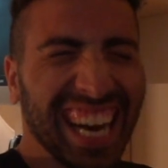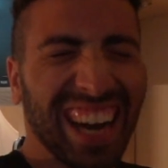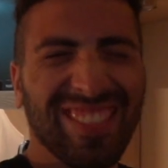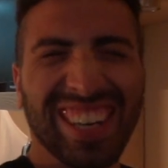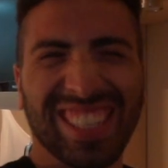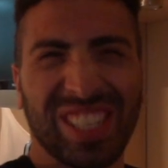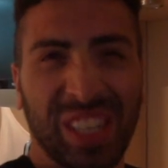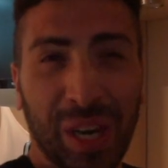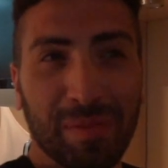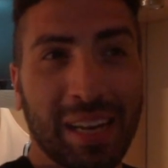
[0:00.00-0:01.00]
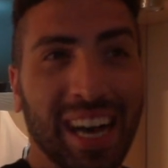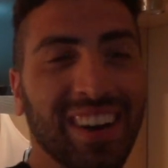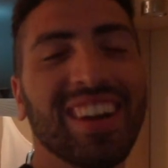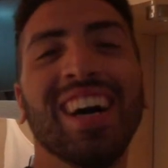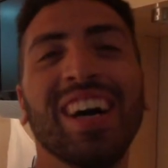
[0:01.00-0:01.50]
I'm about to chow
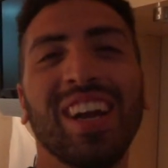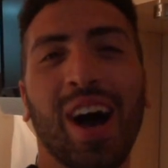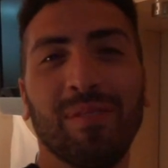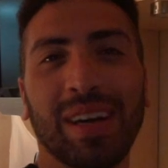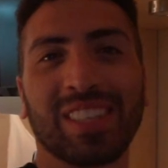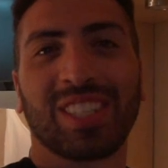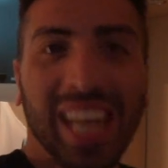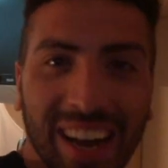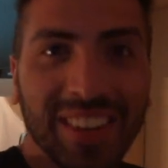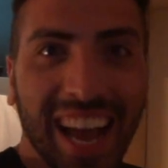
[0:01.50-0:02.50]
down. No, I'm about to chow